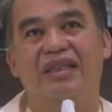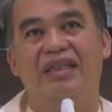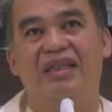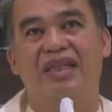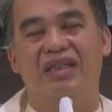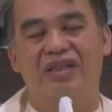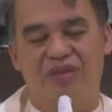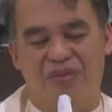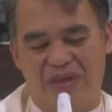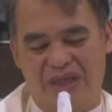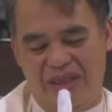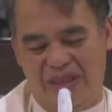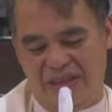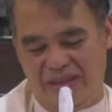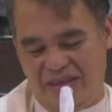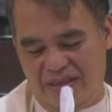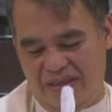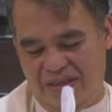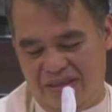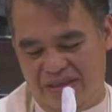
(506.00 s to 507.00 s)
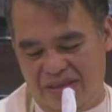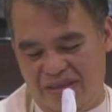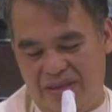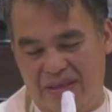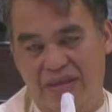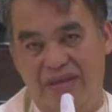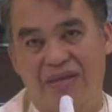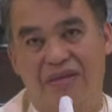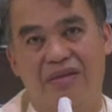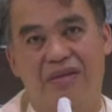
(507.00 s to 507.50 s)
That's why,
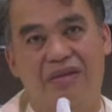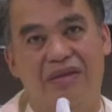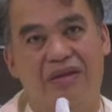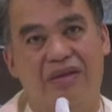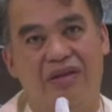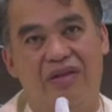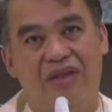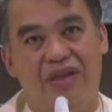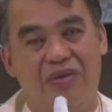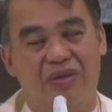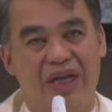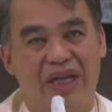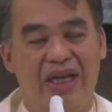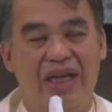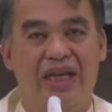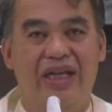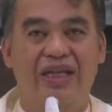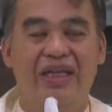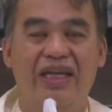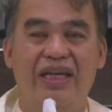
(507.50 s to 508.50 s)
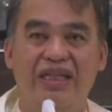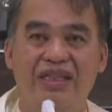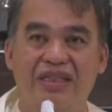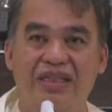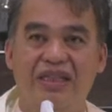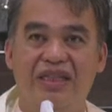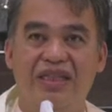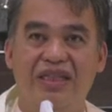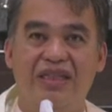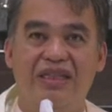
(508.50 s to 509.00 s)
on the one hand, yes,
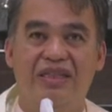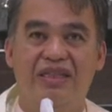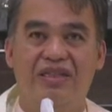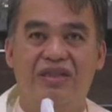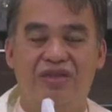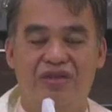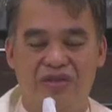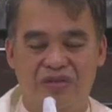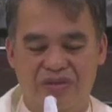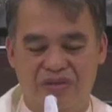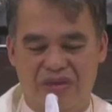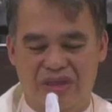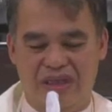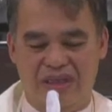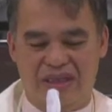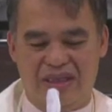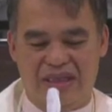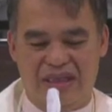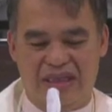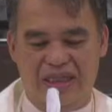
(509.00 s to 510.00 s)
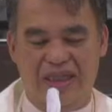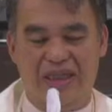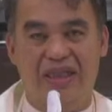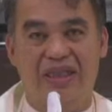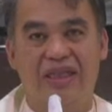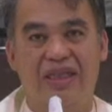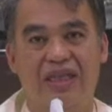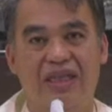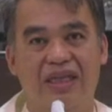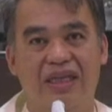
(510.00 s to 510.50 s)
it is true that
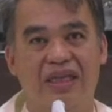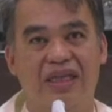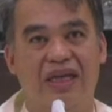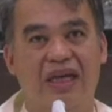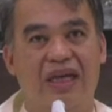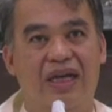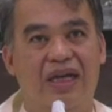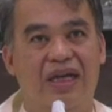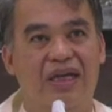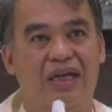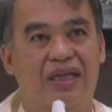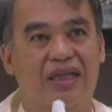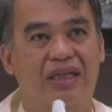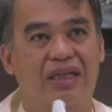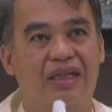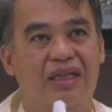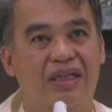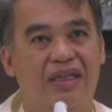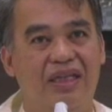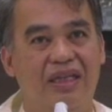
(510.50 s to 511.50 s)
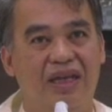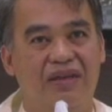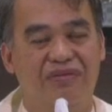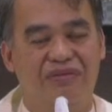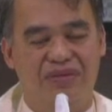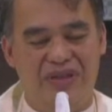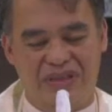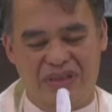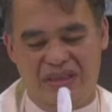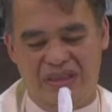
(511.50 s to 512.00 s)
the
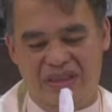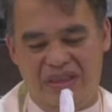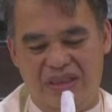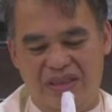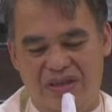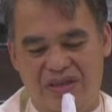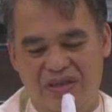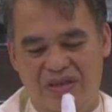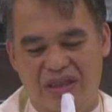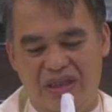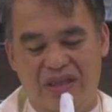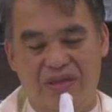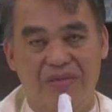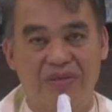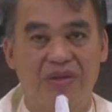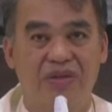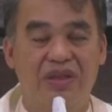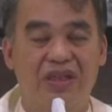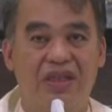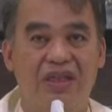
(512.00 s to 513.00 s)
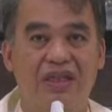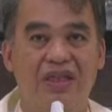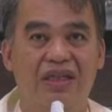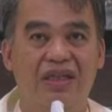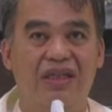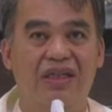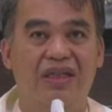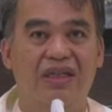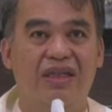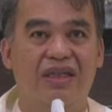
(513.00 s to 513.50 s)
emphasis is on the community,
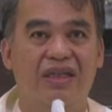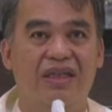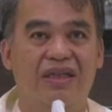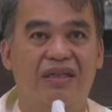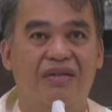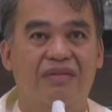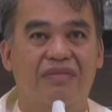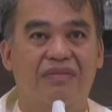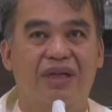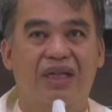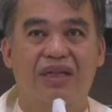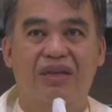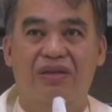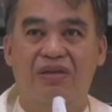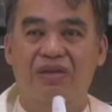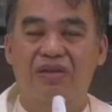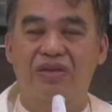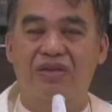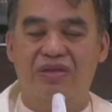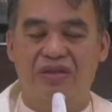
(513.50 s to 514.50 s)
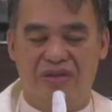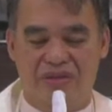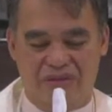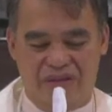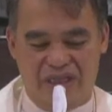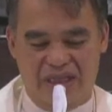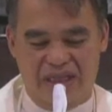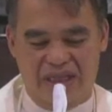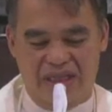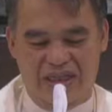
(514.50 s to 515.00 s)
but also on
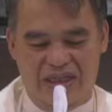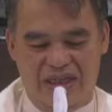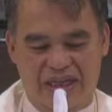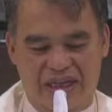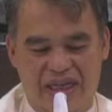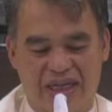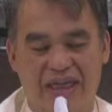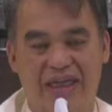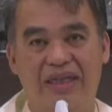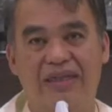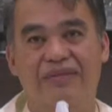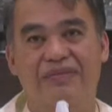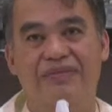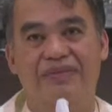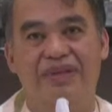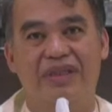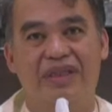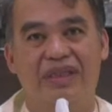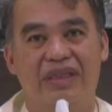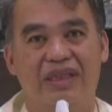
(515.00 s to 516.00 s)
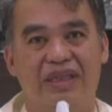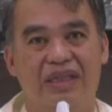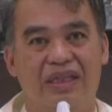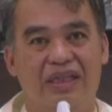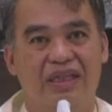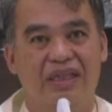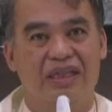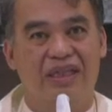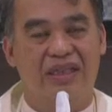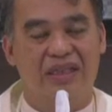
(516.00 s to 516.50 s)
the other hand,
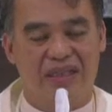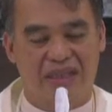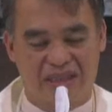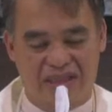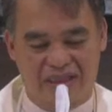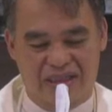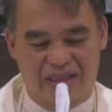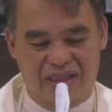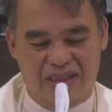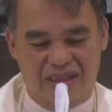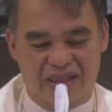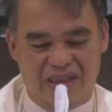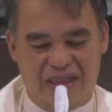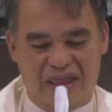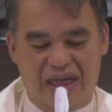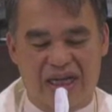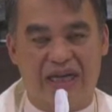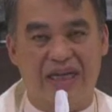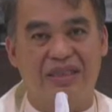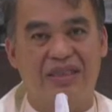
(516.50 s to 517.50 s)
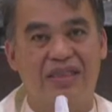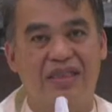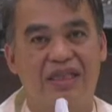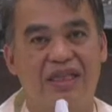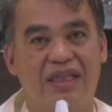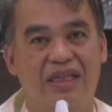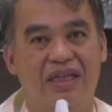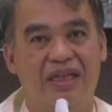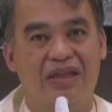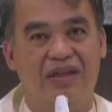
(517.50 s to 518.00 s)
there, as
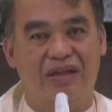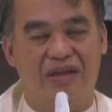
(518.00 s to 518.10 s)
the